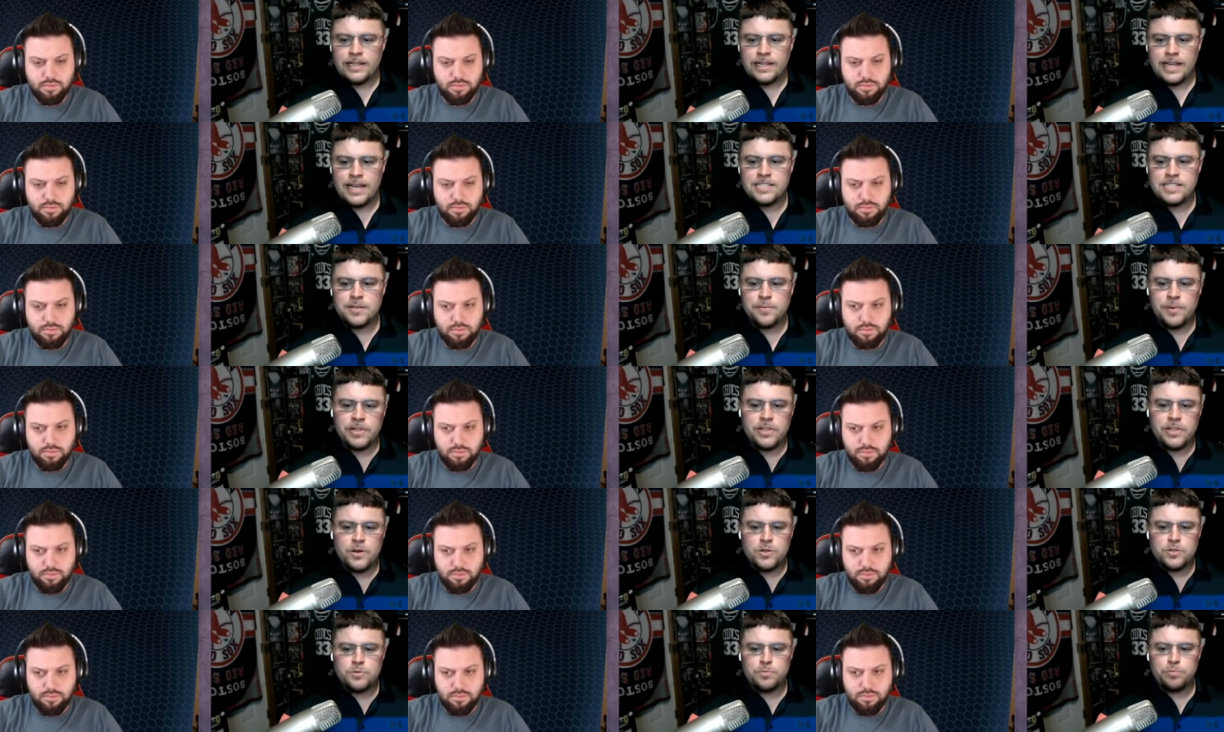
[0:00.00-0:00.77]

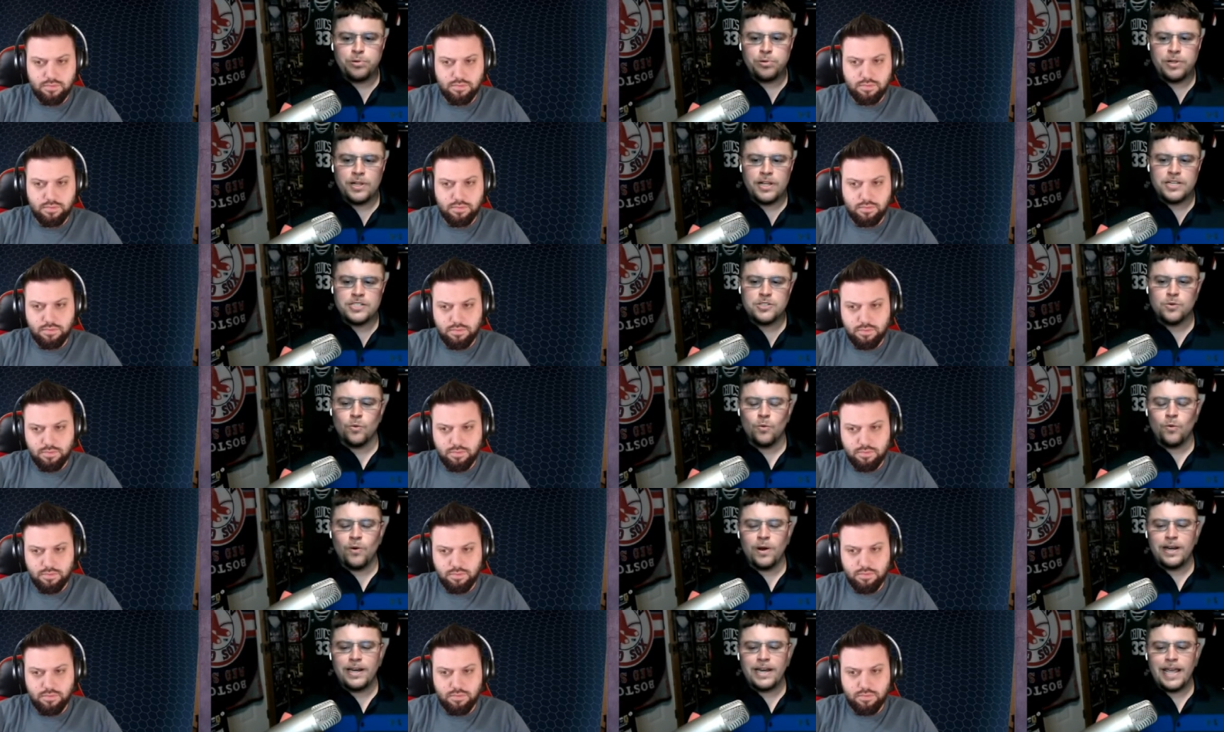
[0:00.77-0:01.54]
Speaker 1: Nascimento is plus
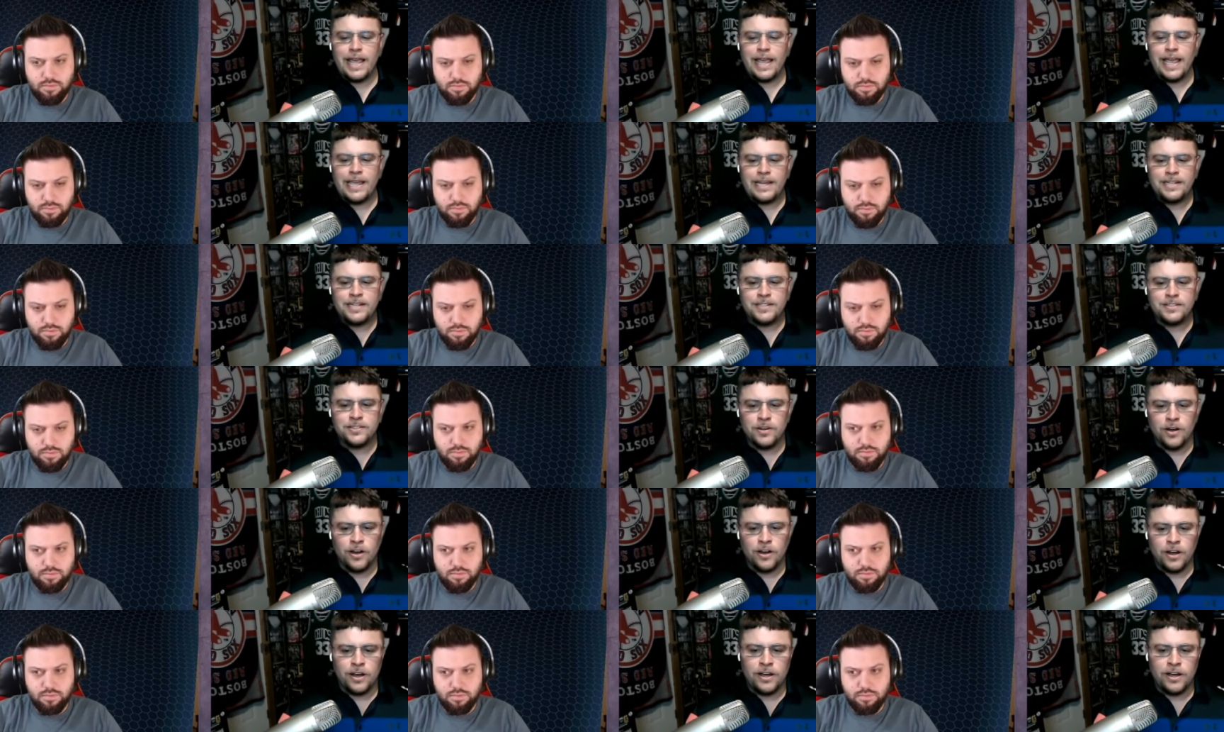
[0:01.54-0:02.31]
180
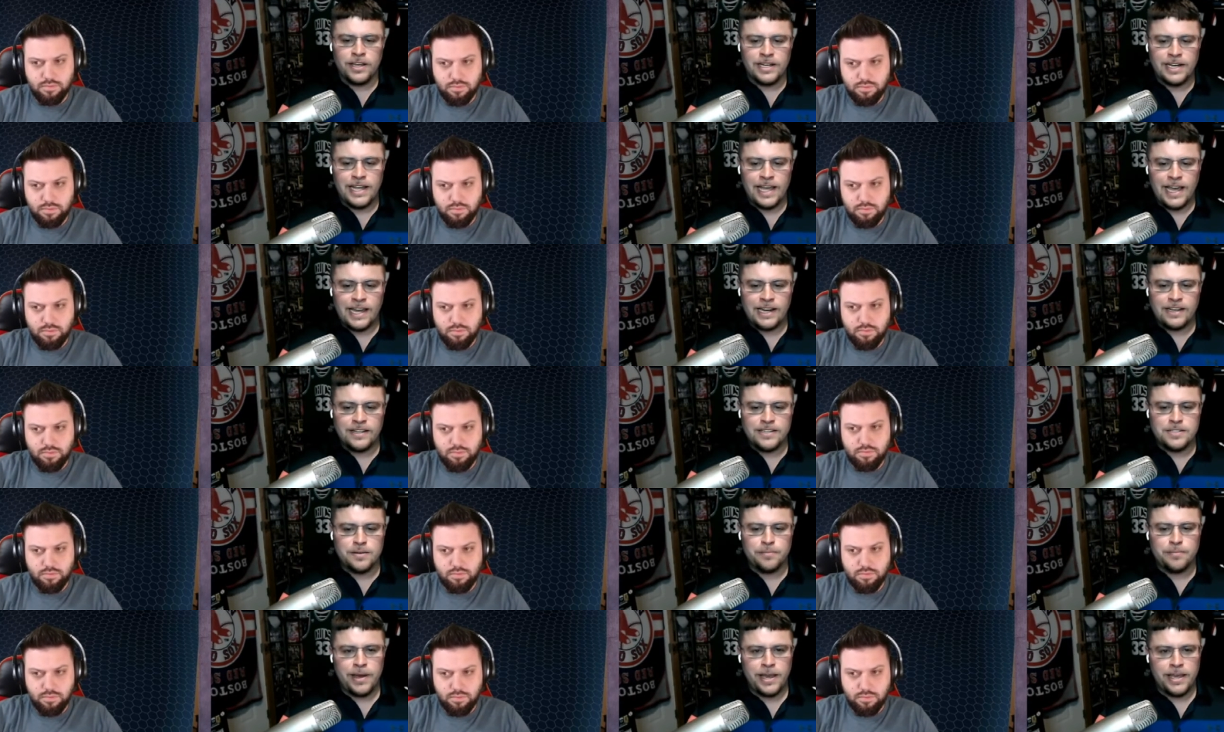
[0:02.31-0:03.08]
dog and
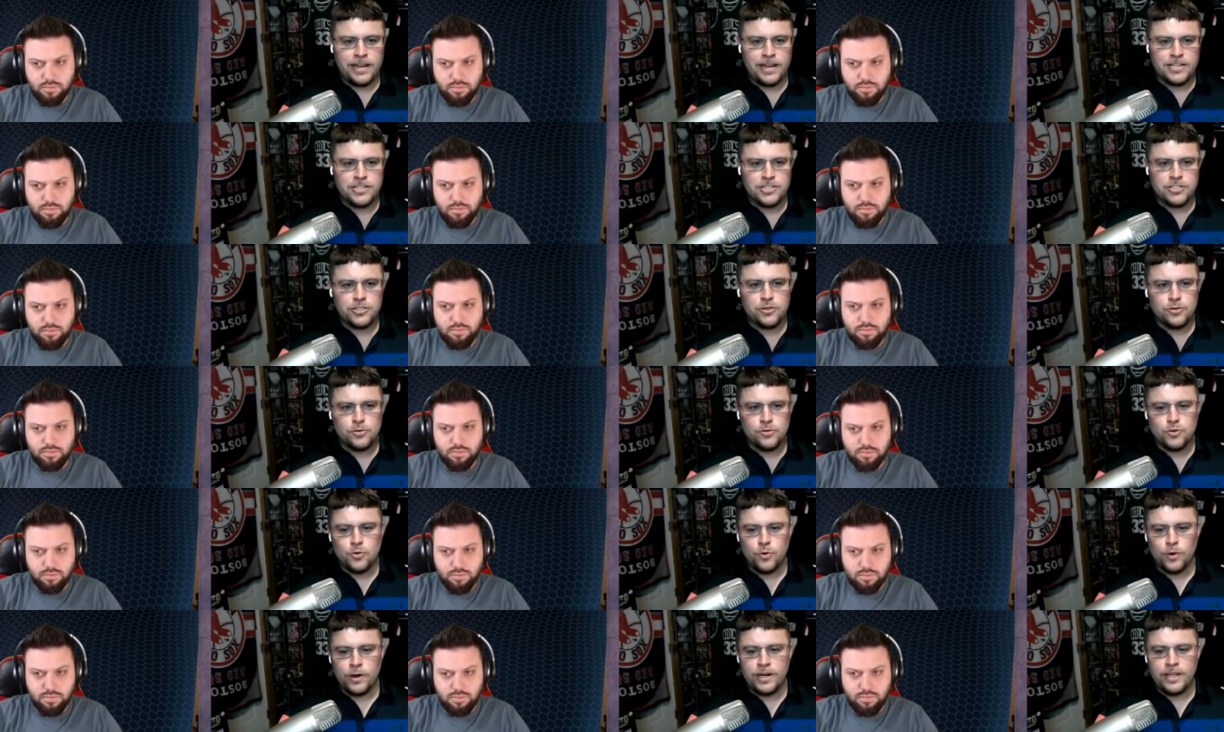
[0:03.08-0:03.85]
Hadley's a minus
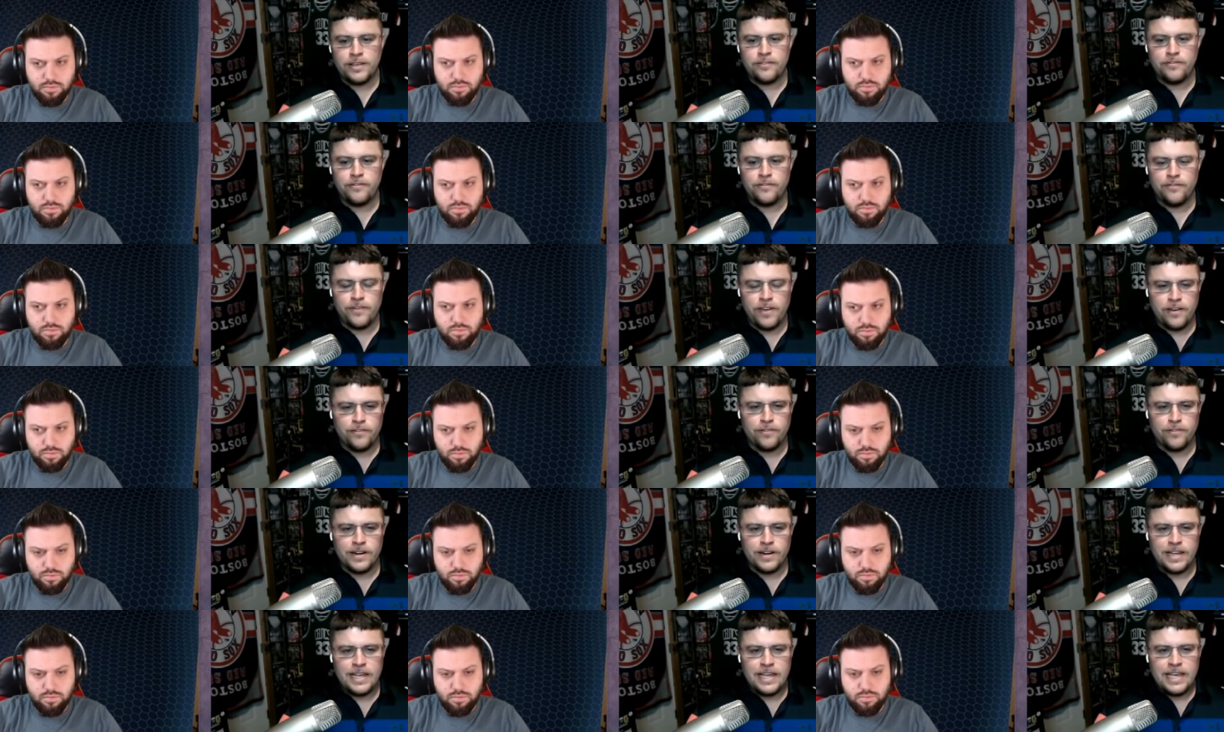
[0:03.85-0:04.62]
220
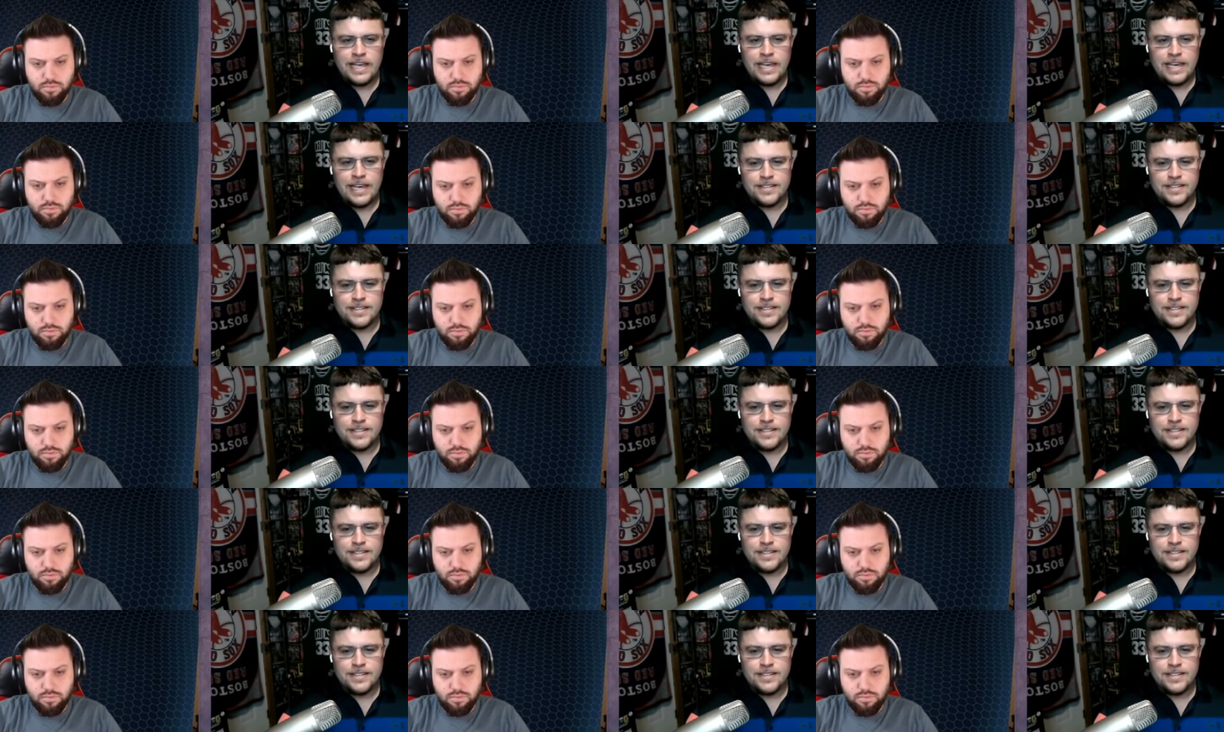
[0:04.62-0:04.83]
favorite.